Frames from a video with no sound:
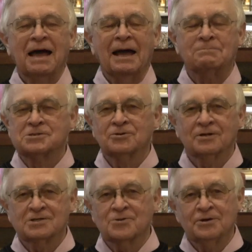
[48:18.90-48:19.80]

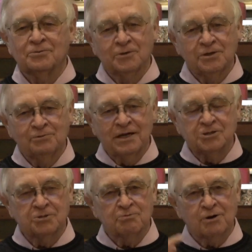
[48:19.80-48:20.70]
absolutely, so you, you
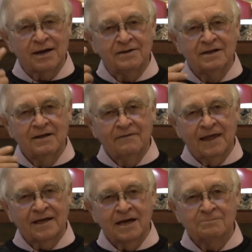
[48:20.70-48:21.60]
mentioned bread.
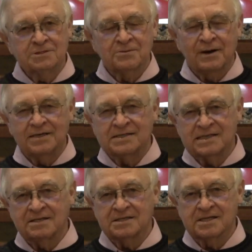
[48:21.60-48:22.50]
That comes to my
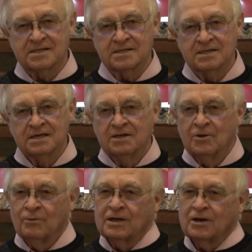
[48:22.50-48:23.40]
senses.
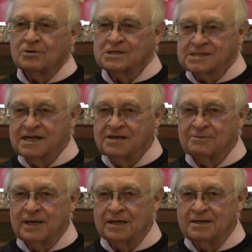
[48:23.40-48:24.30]
We go to
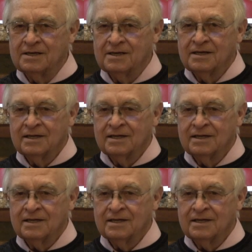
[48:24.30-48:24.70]
cinnamon.